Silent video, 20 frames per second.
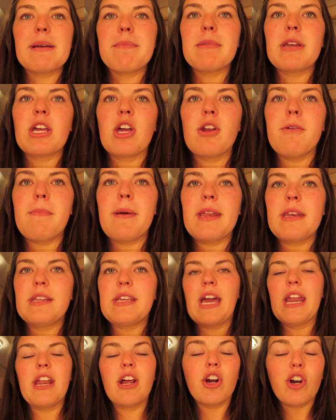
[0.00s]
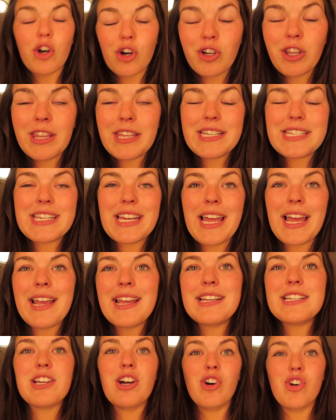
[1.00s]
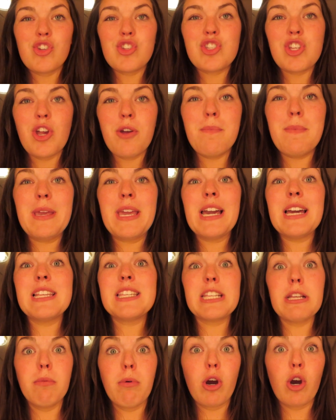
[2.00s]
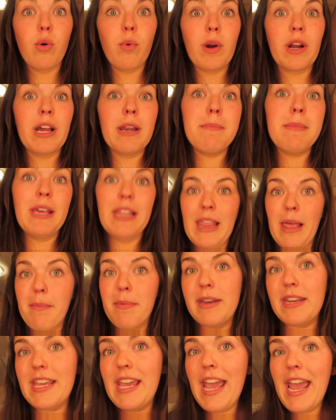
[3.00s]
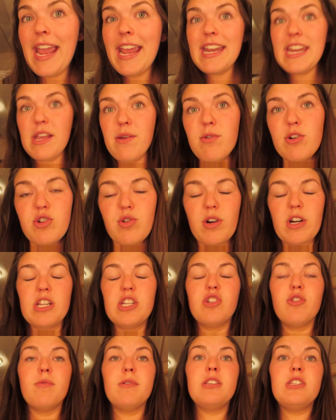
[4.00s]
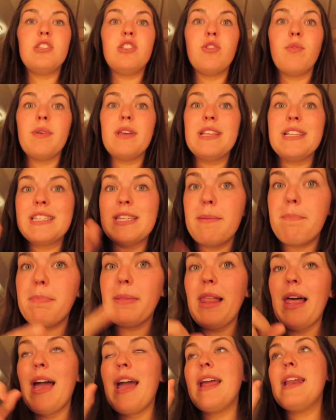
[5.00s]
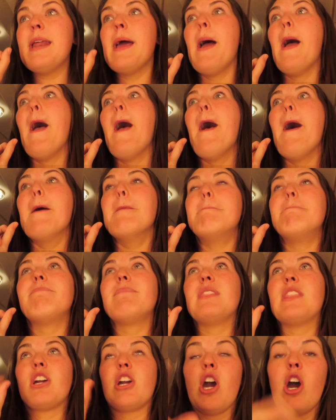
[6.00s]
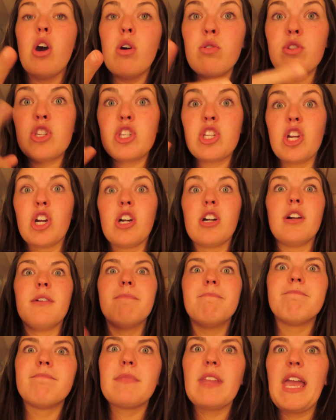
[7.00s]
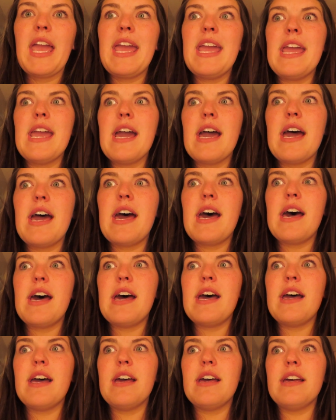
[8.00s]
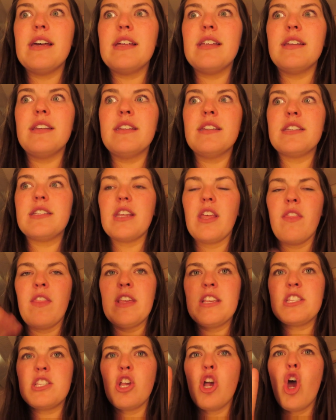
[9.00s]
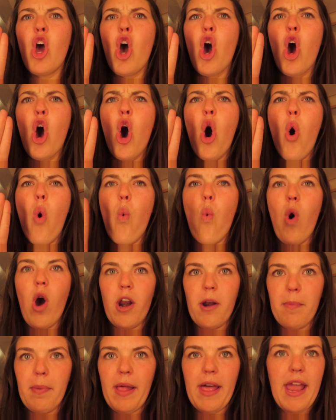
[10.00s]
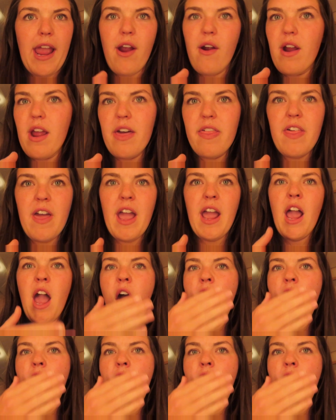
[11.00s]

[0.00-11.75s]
I'm going to go to bed kind of early tonight. Also because tomorrow we're going to be in Labadee, Haiti, which we're going to be doing zipline, the coaster, and this water play area thing.